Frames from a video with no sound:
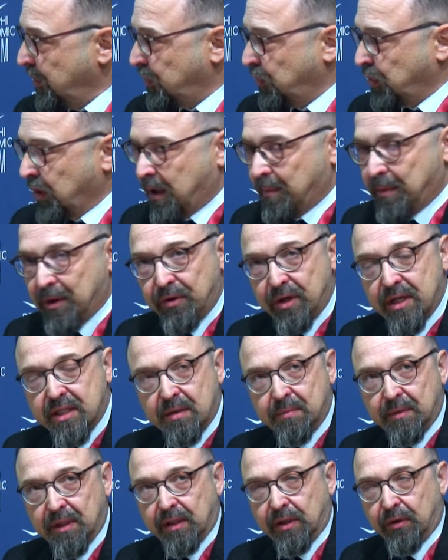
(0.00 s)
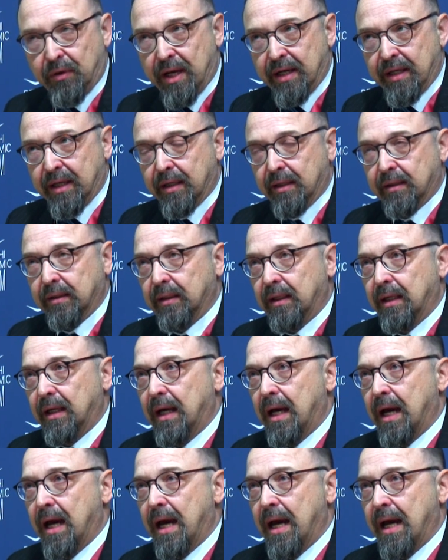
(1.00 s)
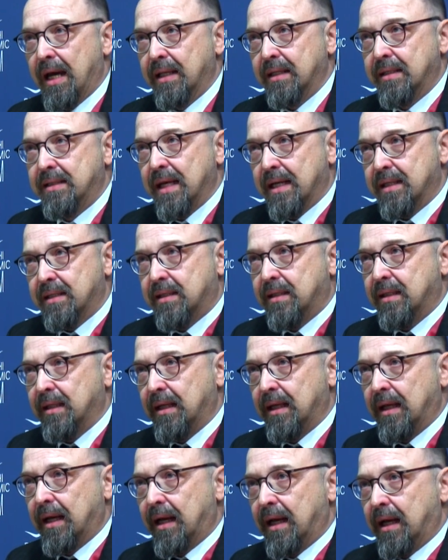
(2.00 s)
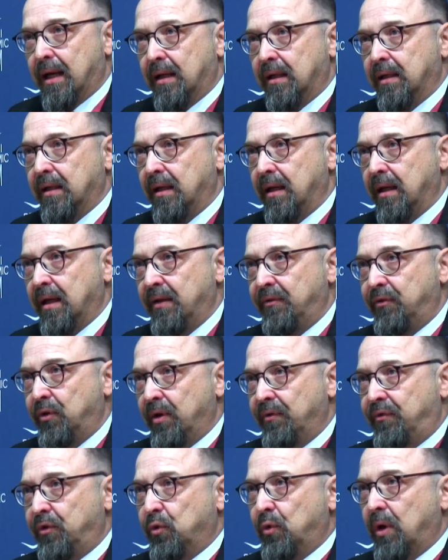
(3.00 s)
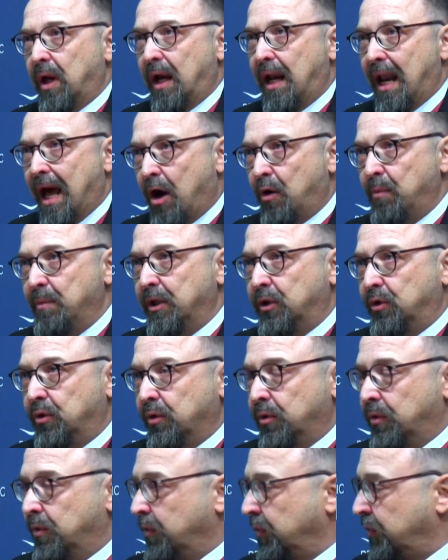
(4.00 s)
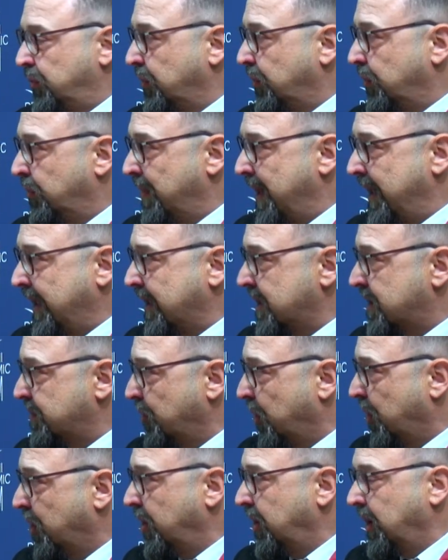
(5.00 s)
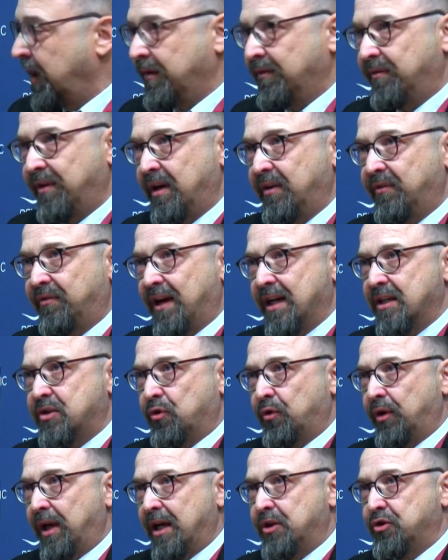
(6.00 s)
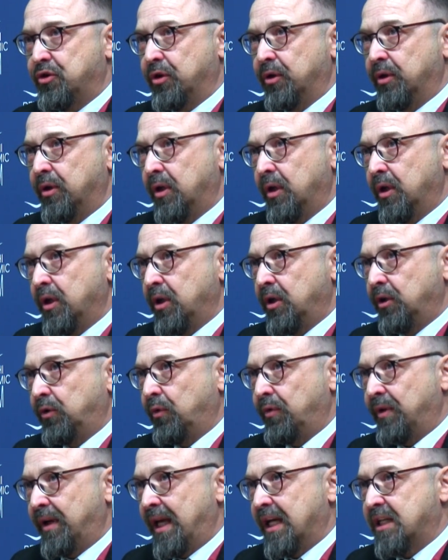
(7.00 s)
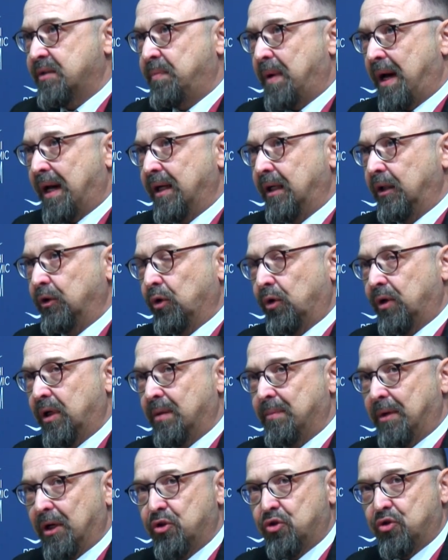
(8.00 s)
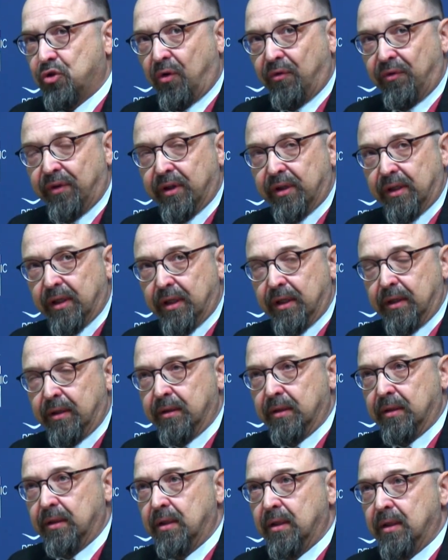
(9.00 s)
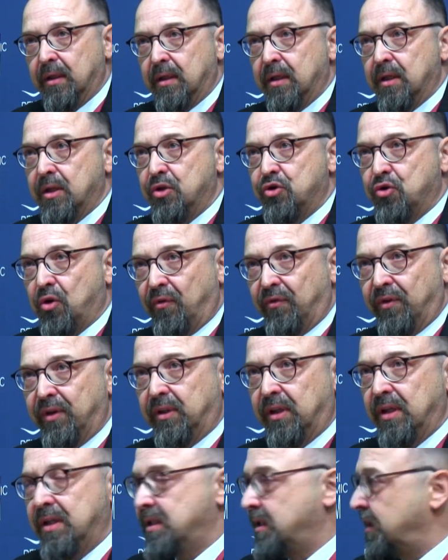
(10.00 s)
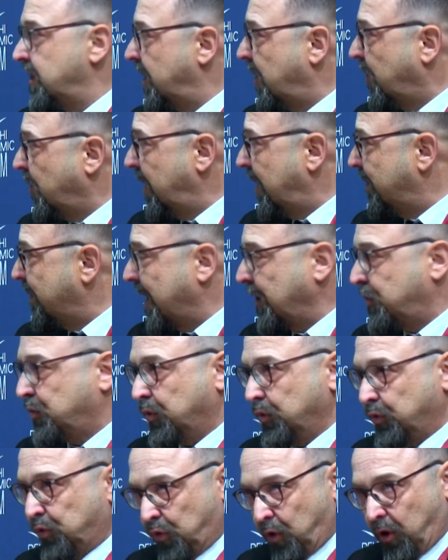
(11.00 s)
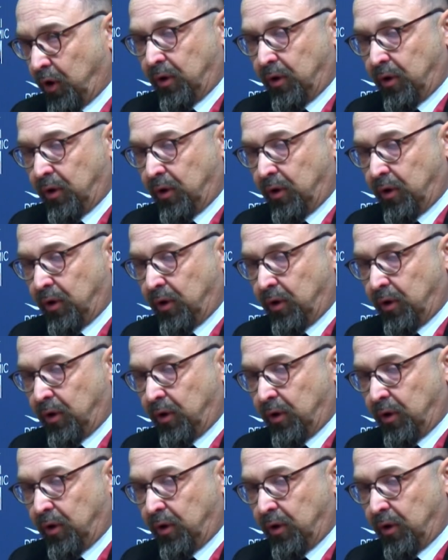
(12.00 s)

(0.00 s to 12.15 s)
about the Eastern Mediterranean, and just if you will allow me to make a small and very fast connection to the next panel talking about sovereignty. Sovereignty is all about control.